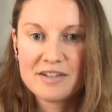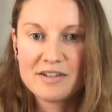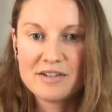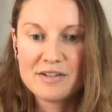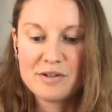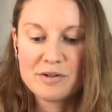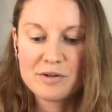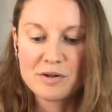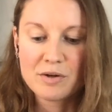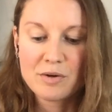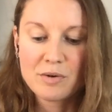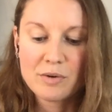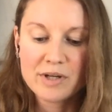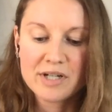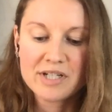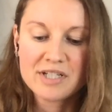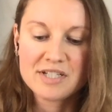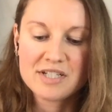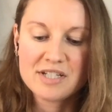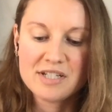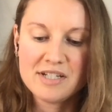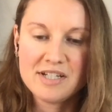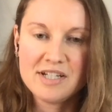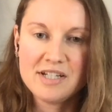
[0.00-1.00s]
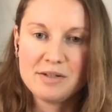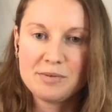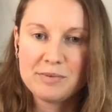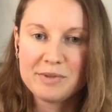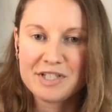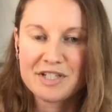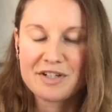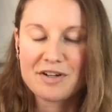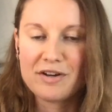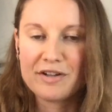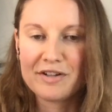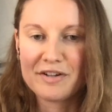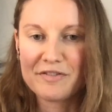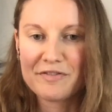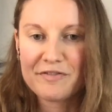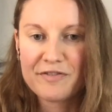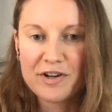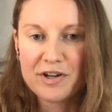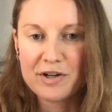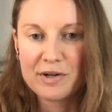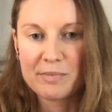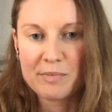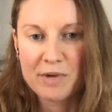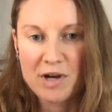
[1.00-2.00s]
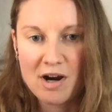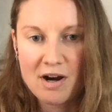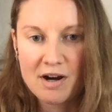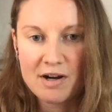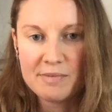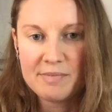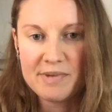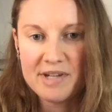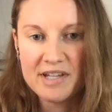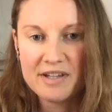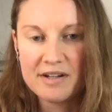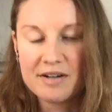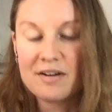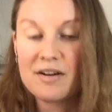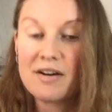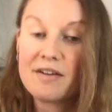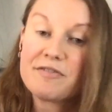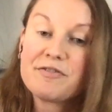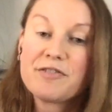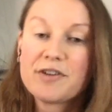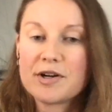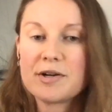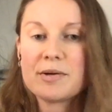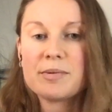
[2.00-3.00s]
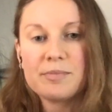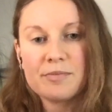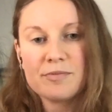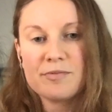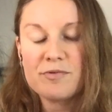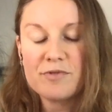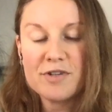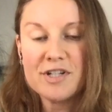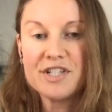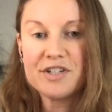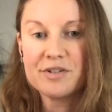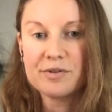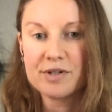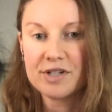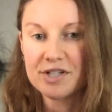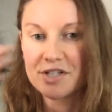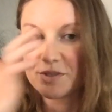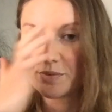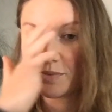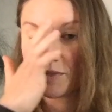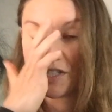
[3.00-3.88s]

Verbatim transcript: you're going to need what's called a firm carbon or a firm resource,